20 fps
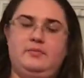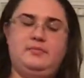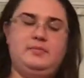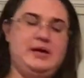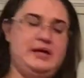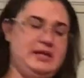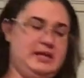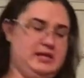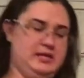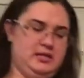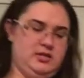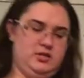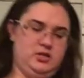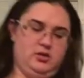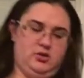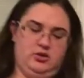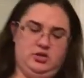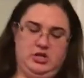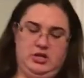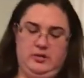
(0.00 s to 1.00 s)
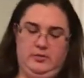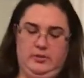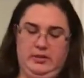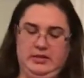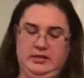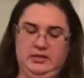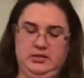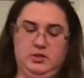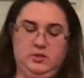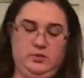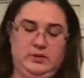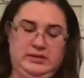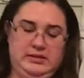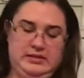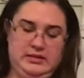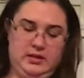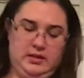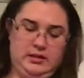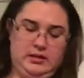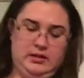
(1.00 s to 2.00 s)
Betty and Indy are champions. Louie is
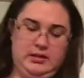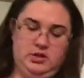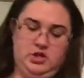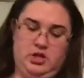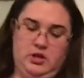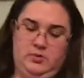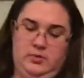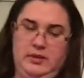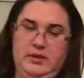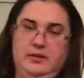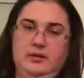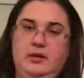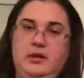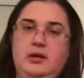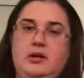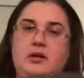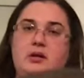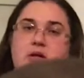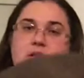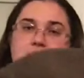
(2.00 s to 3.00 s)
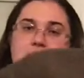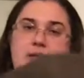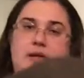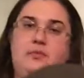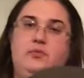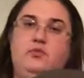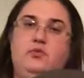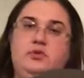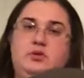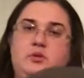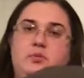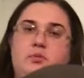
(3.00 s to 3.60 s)
not yet a champion. Same rules